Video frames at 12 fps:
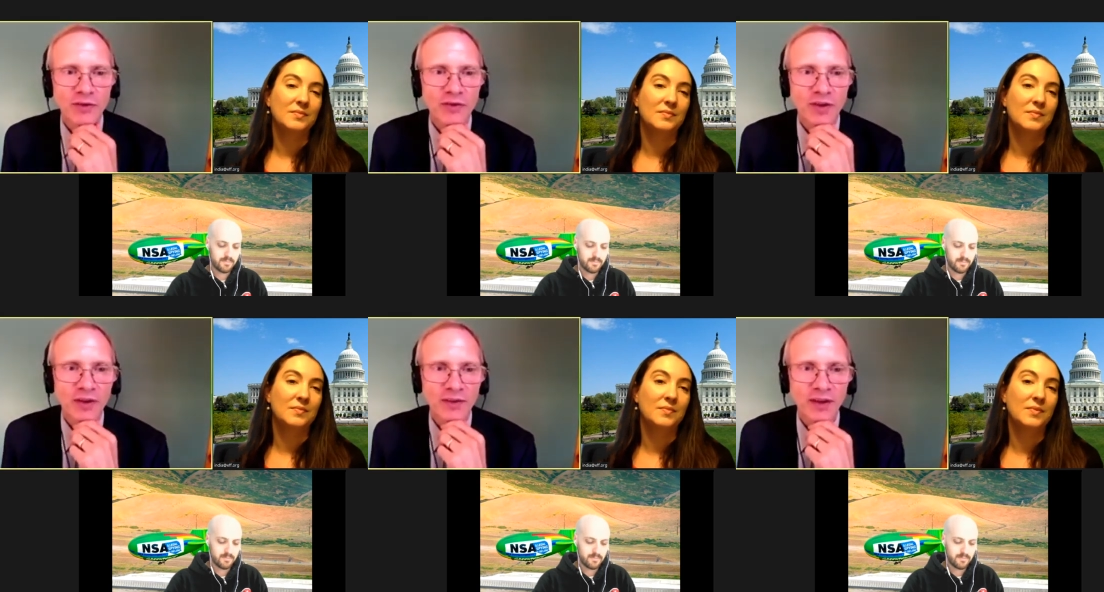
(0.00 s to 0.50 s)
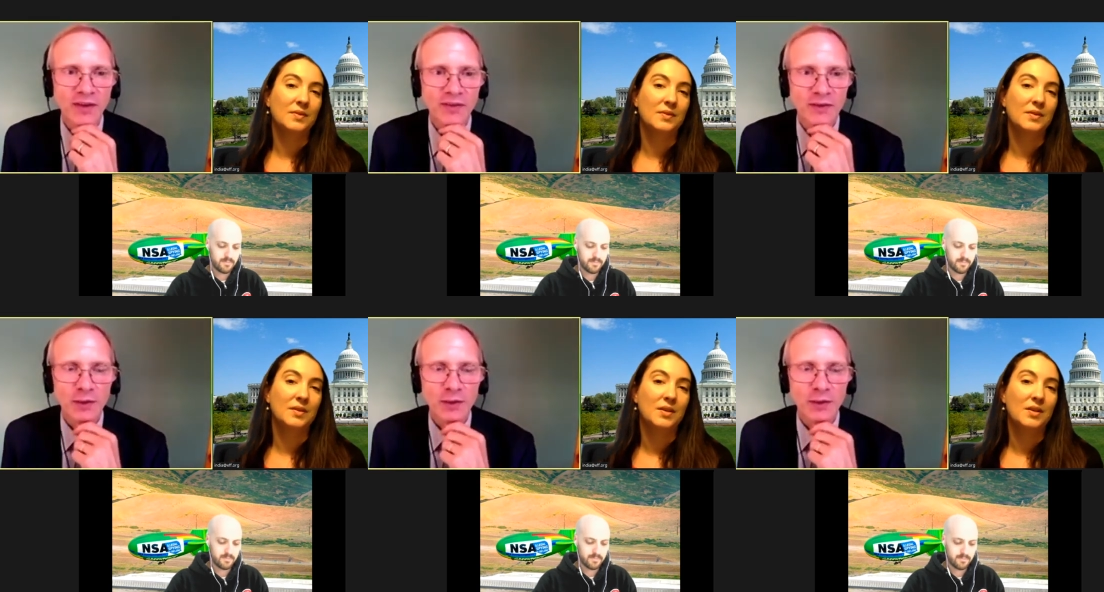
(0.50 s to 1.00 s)
Speaker 1: exist,
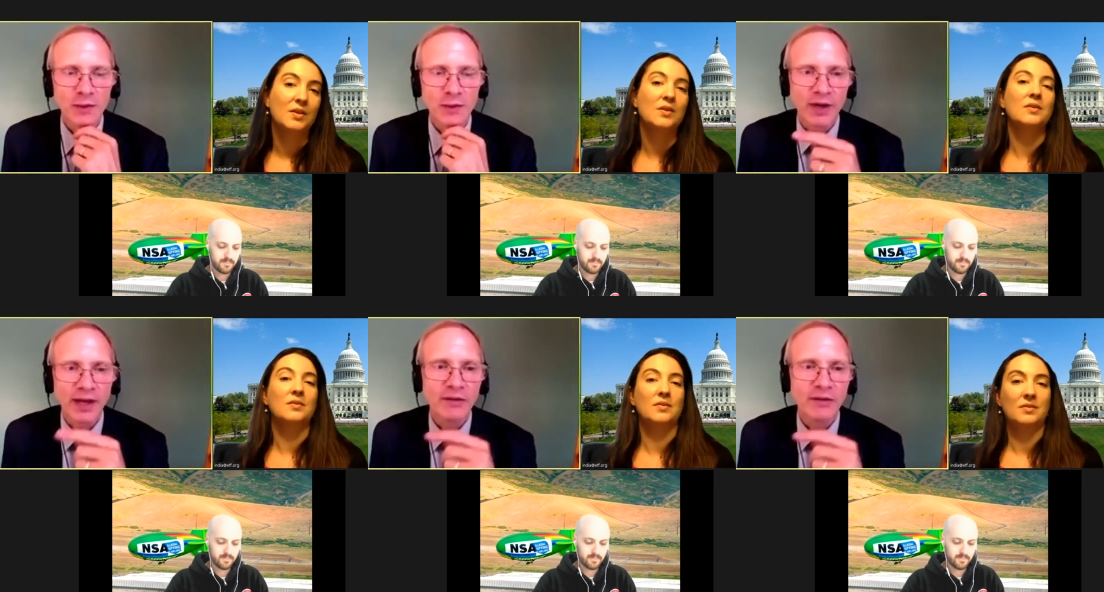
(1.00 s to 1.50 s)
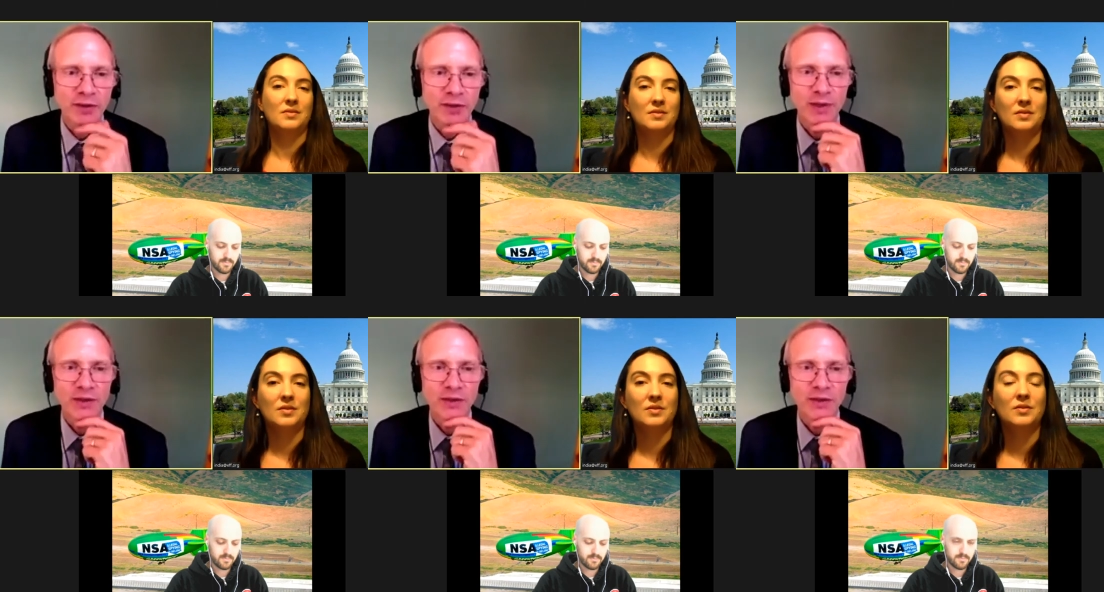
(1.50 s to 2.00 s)
outside of this
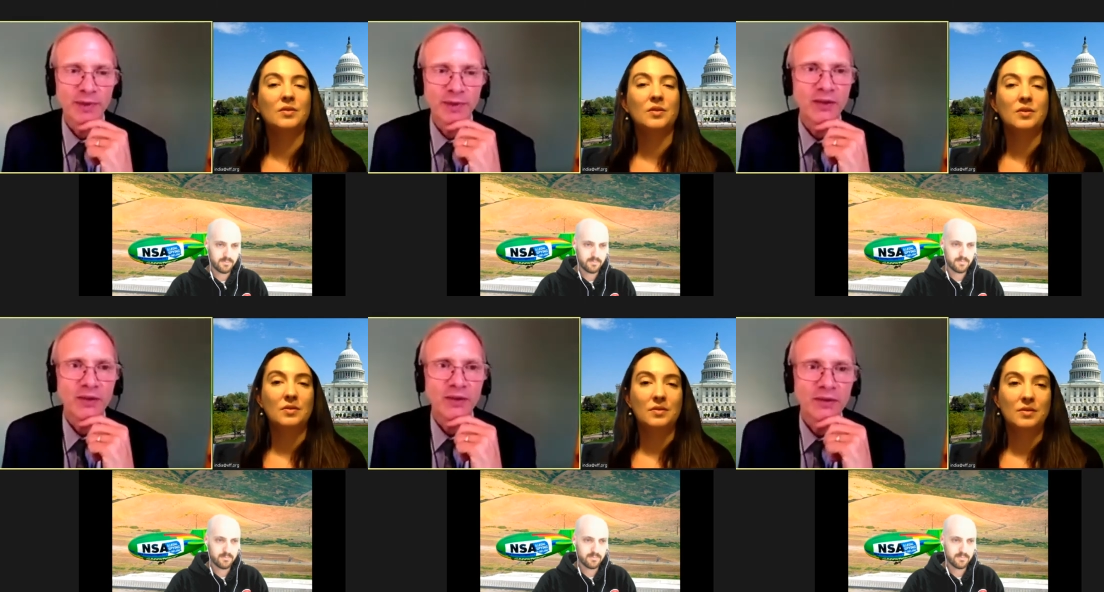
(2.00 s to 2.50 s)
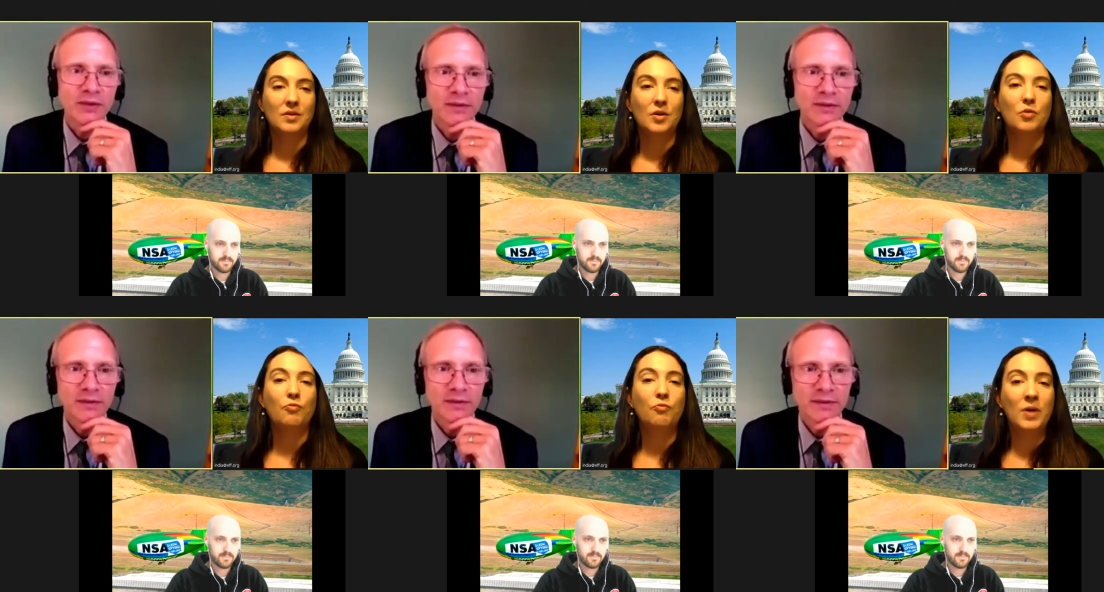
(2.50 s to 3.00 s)
particular bill.
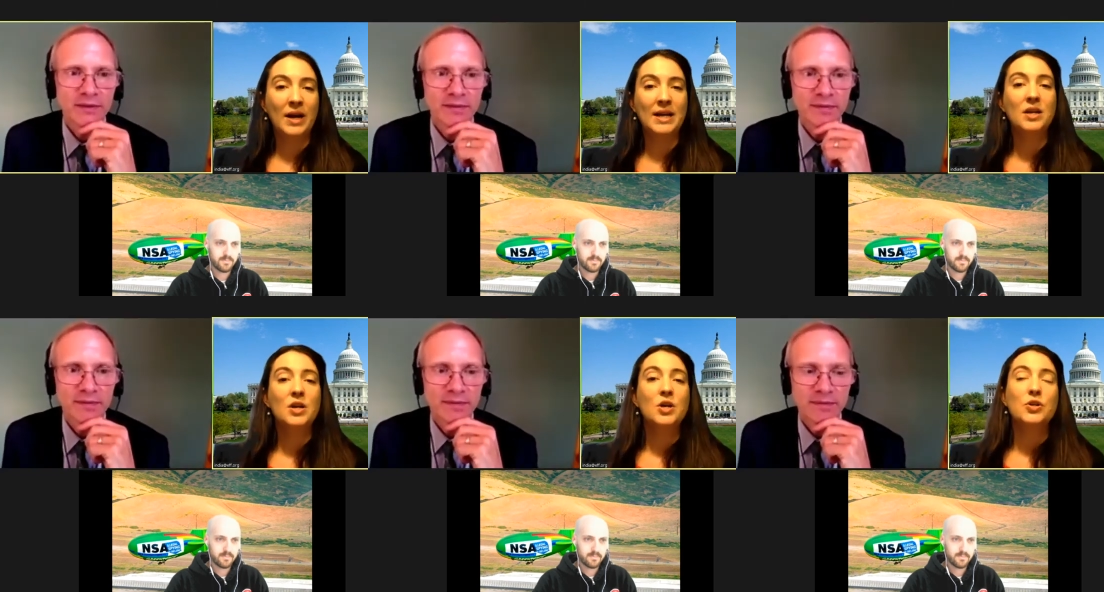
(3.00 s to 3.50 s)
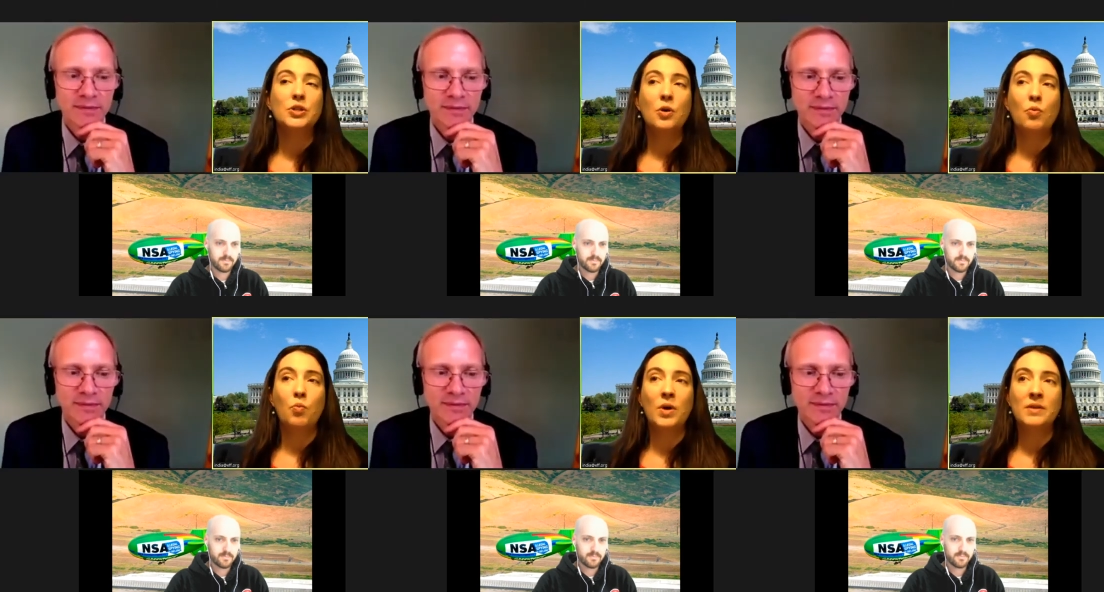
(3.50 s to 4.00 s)
Speaker 2: Right. So
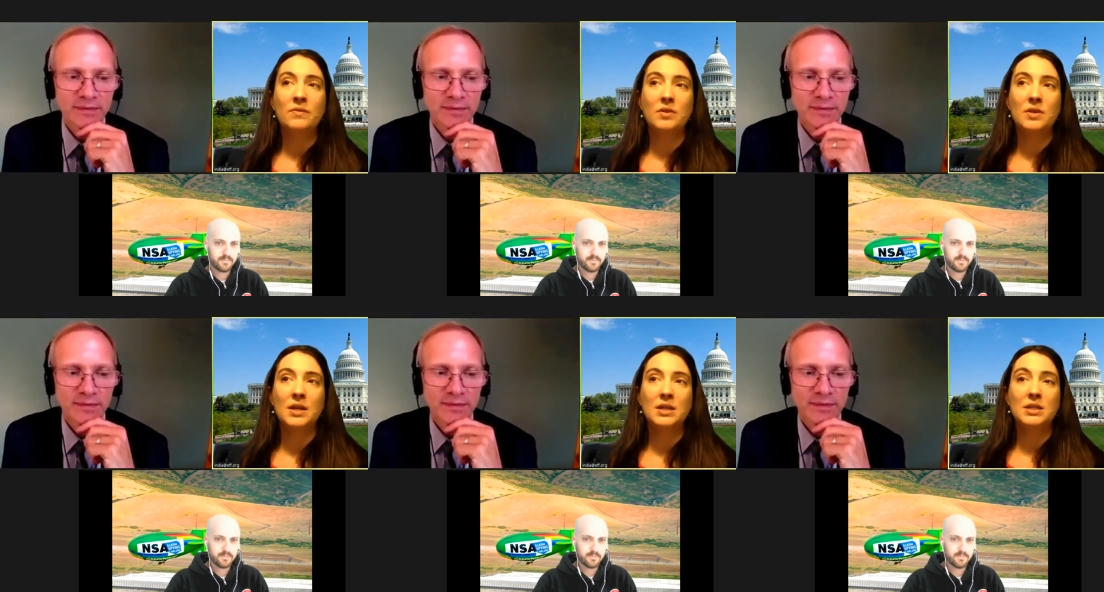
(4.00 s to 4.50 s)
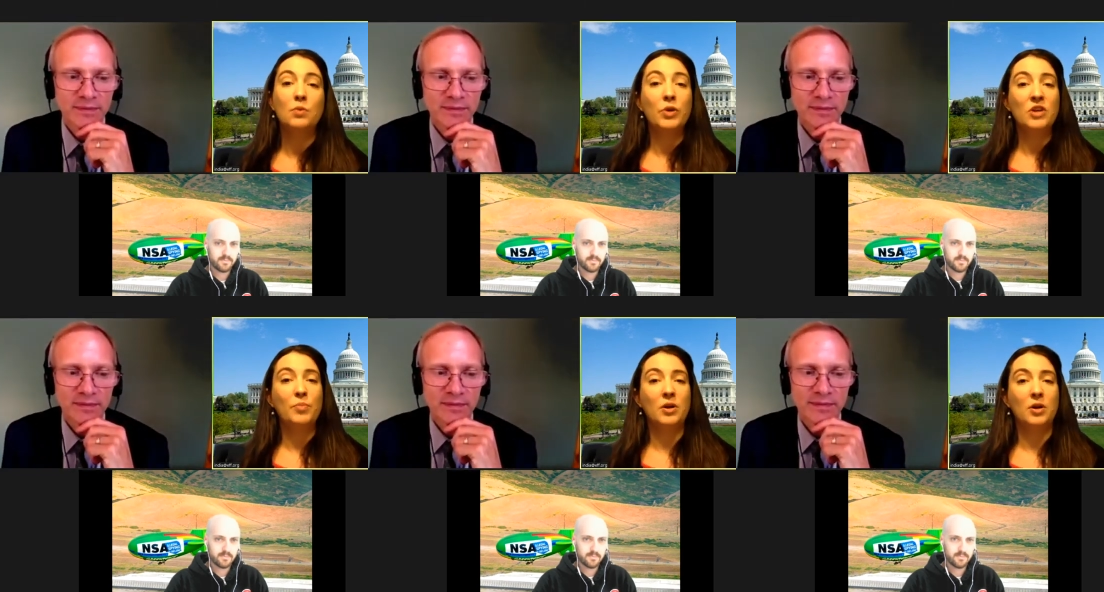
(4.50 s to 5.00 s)
one of the things that
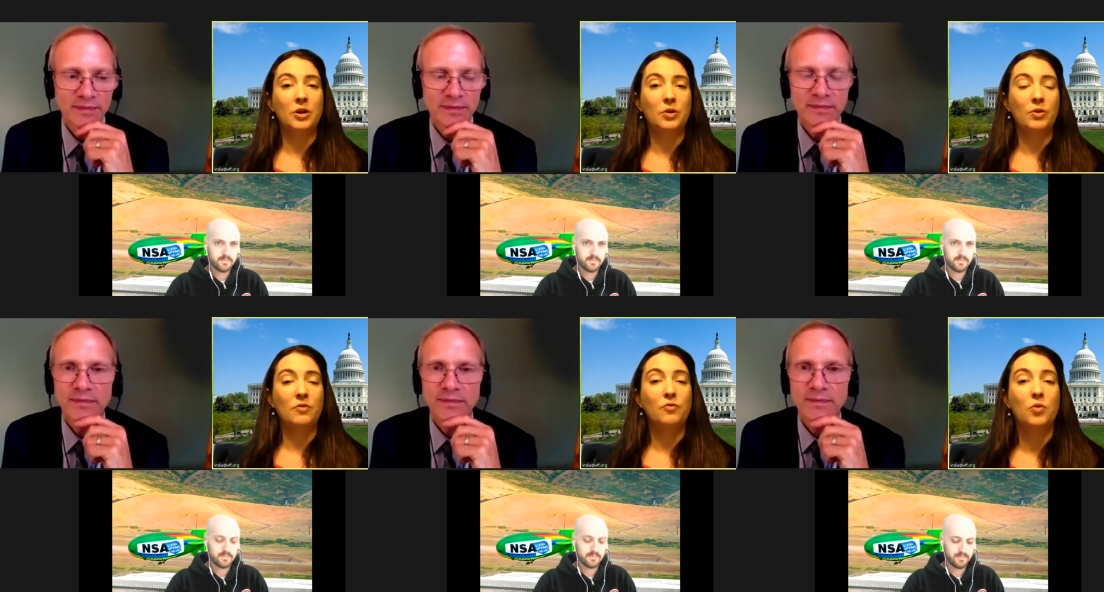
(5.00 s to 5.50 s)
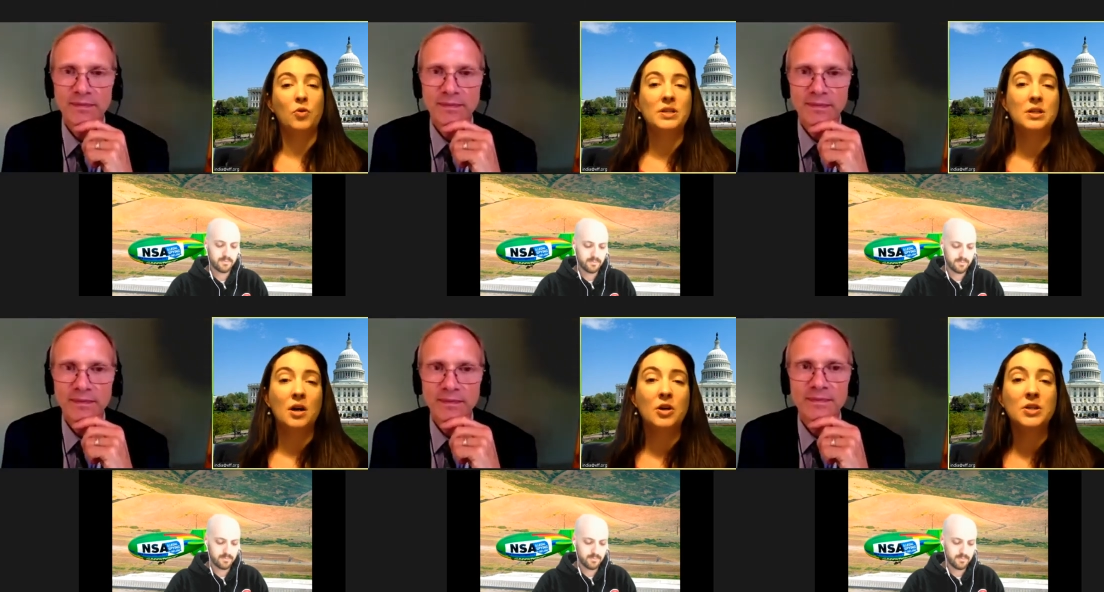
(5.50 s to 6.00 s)
we've been arguing for is
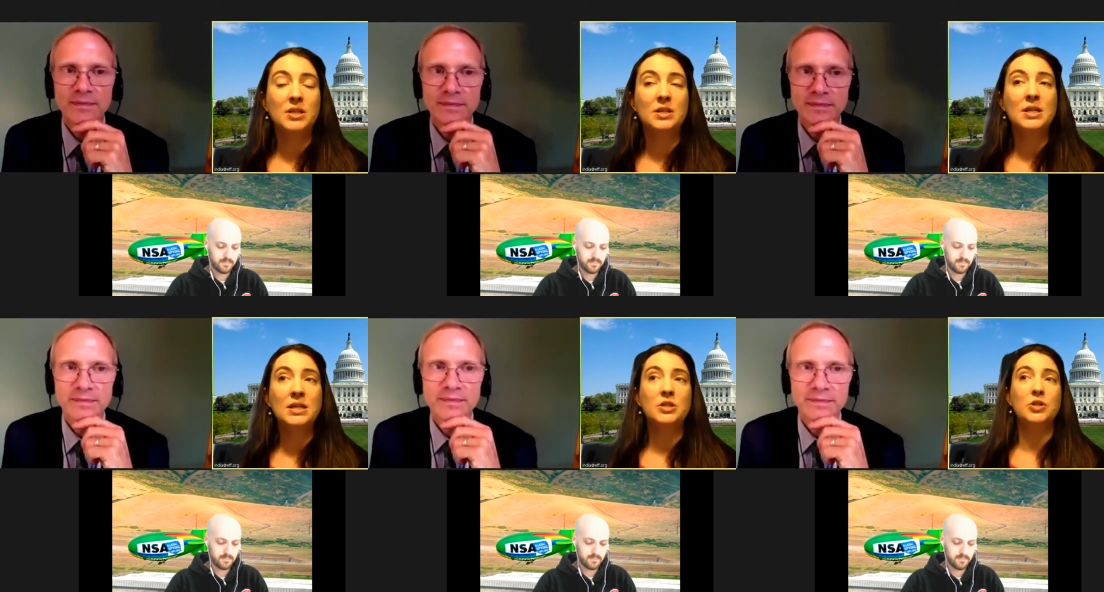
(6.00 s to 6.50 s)
Congress needs